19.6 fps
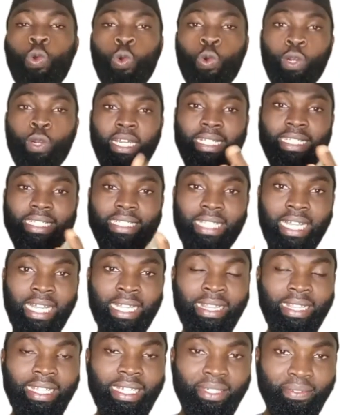Who is
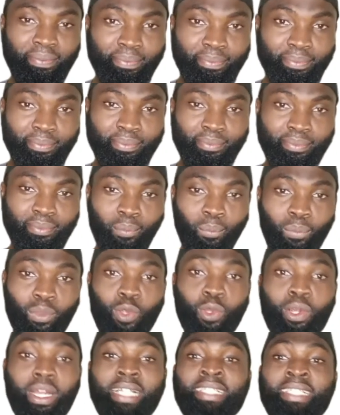standing?
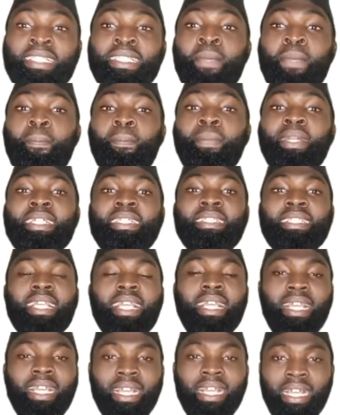You can simply
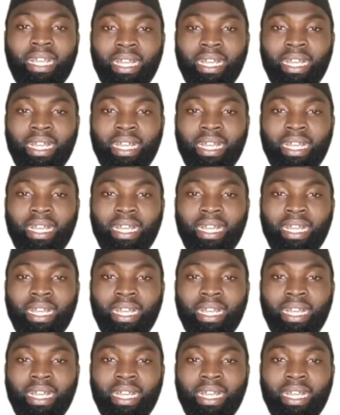say